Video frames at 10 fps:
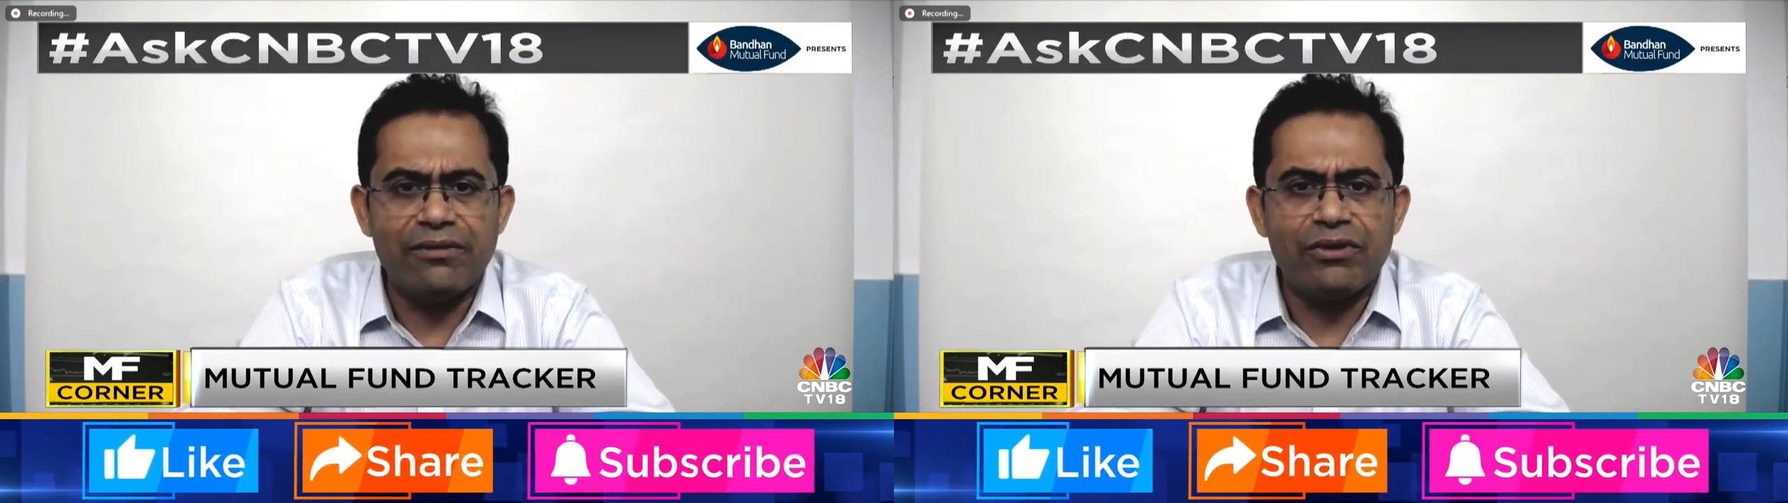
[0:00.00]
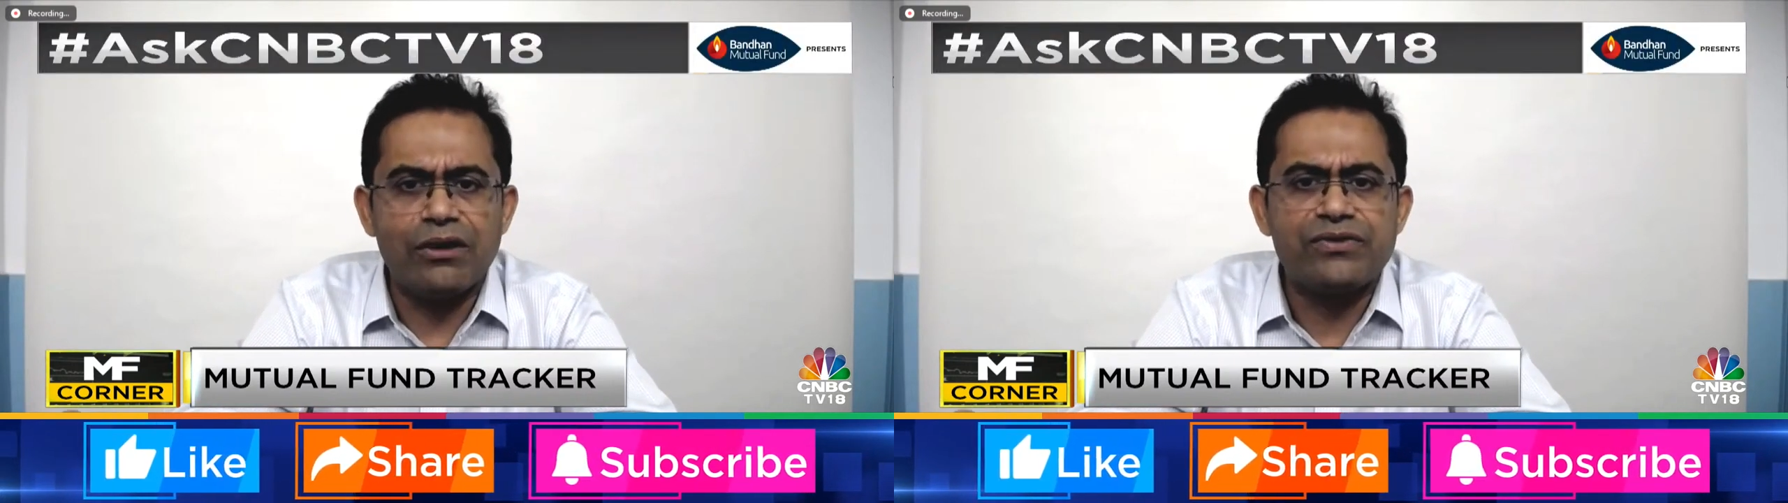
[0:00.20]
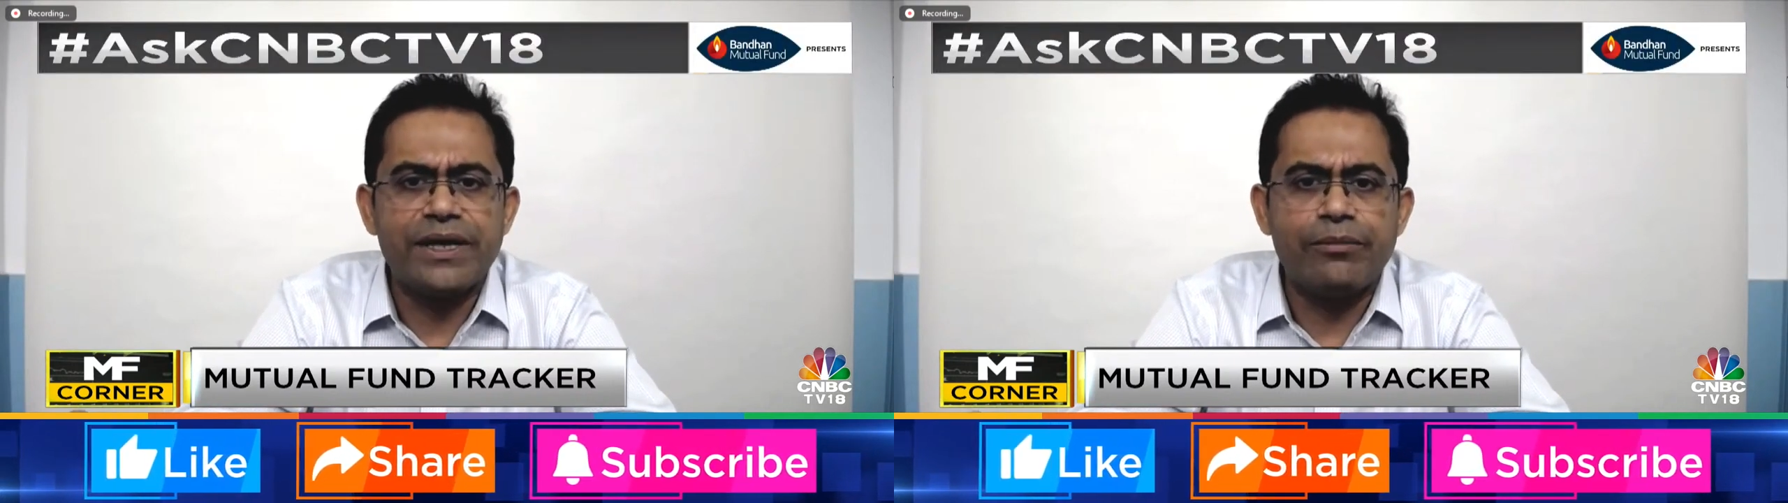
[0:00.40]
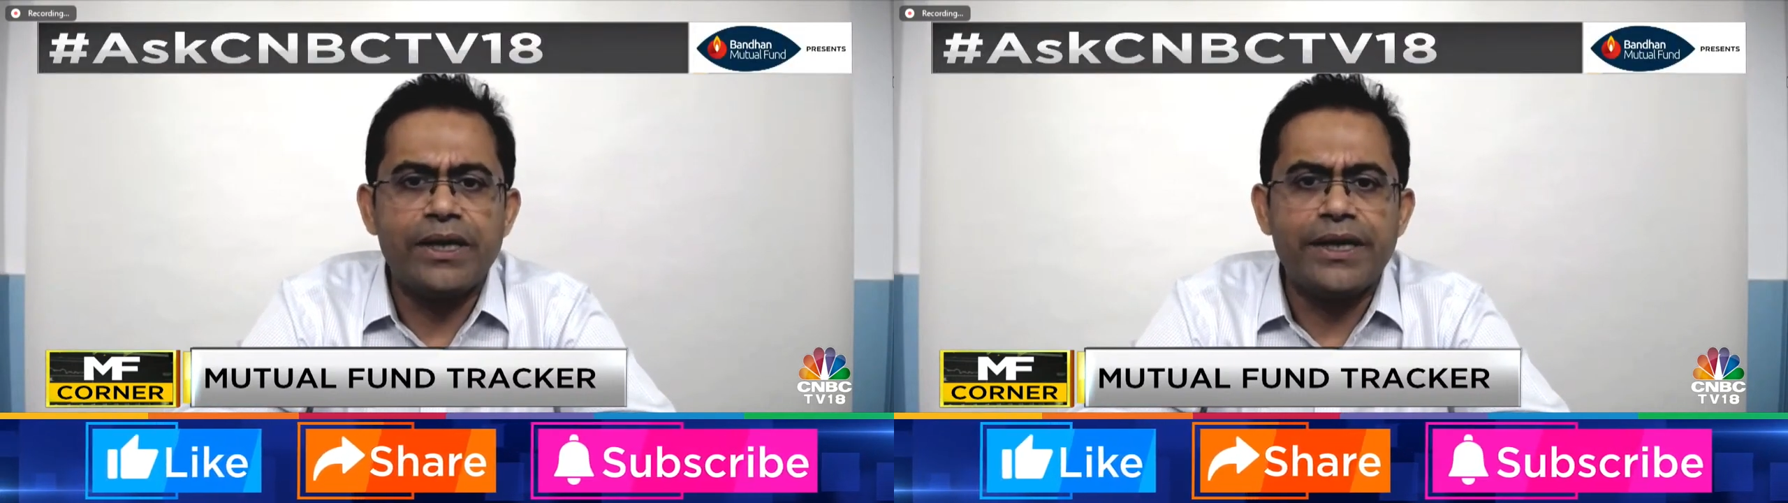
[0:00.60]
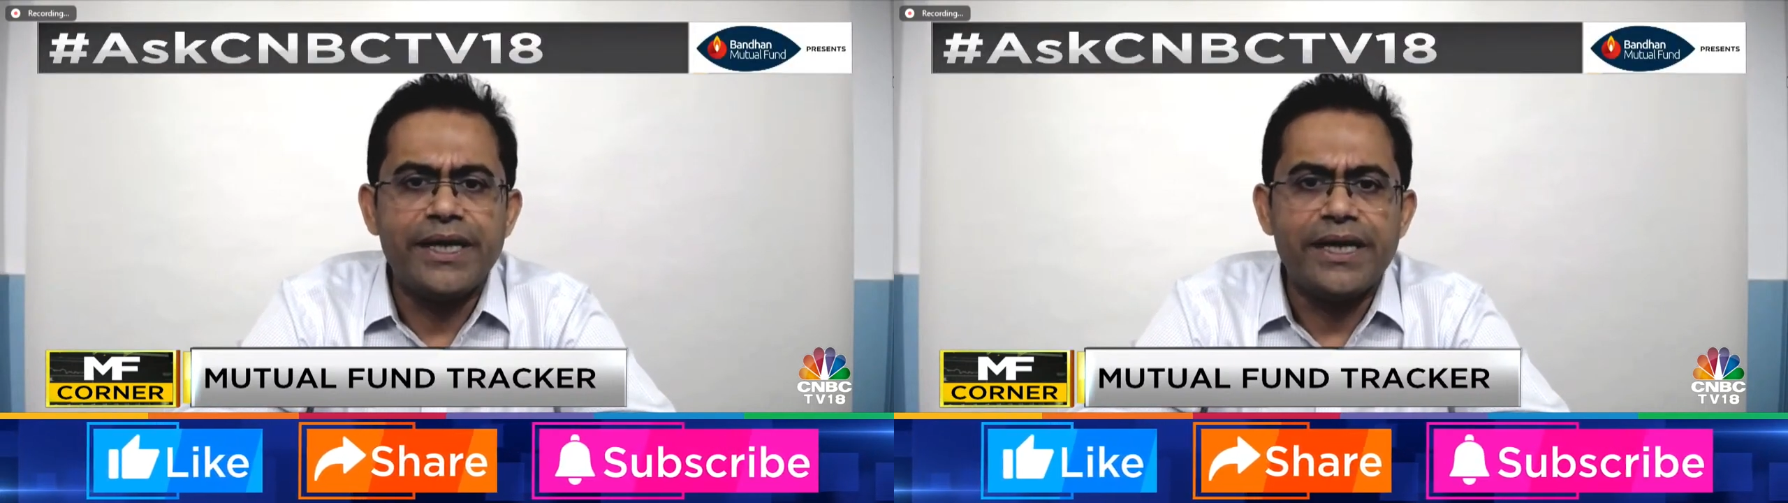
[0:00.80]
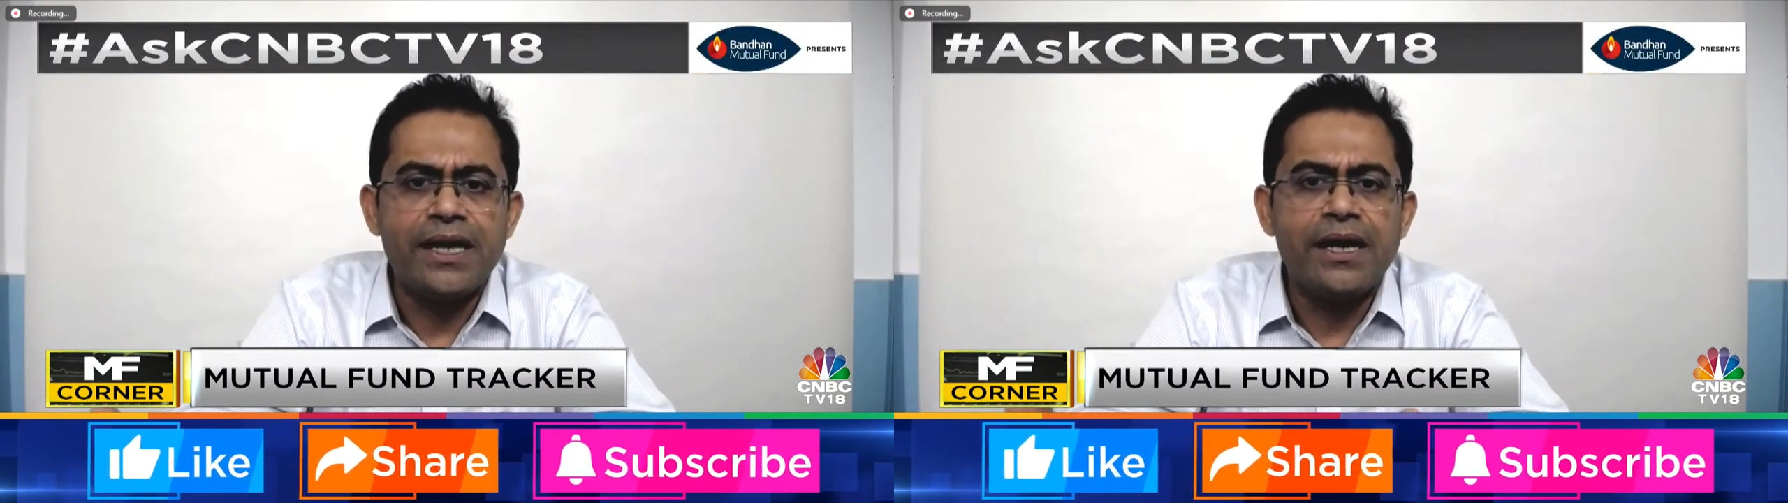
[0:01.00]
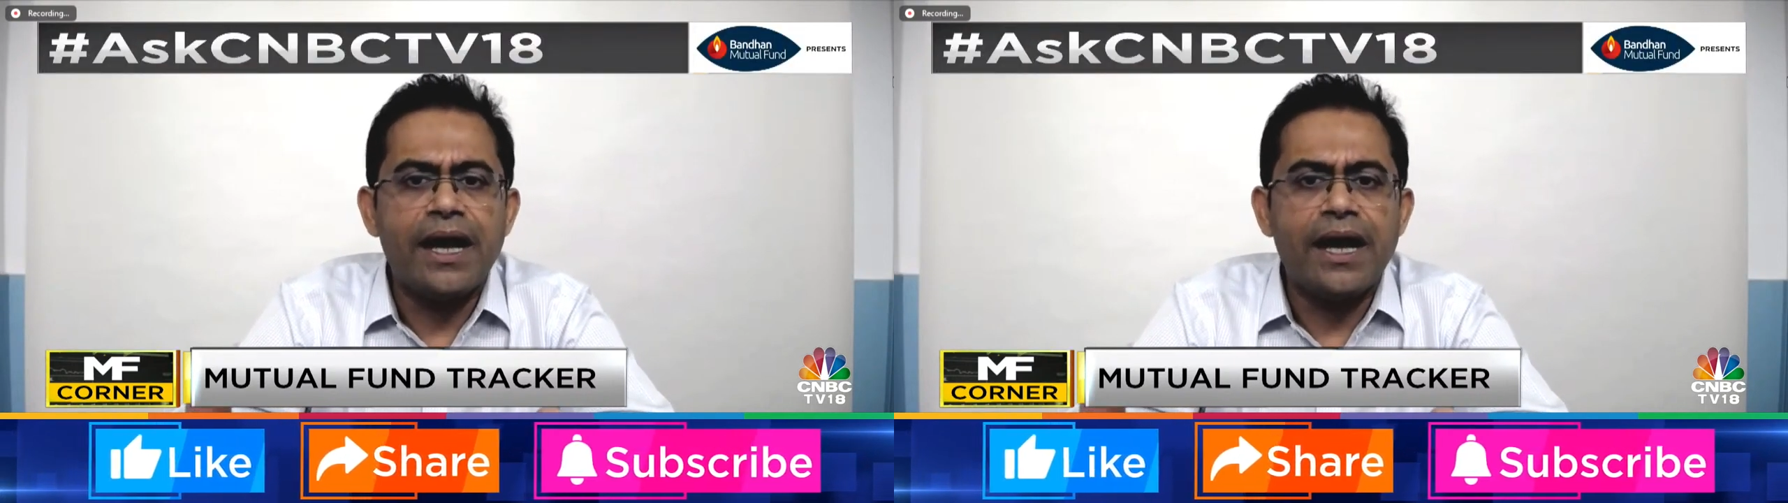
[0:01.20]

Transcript: level of stability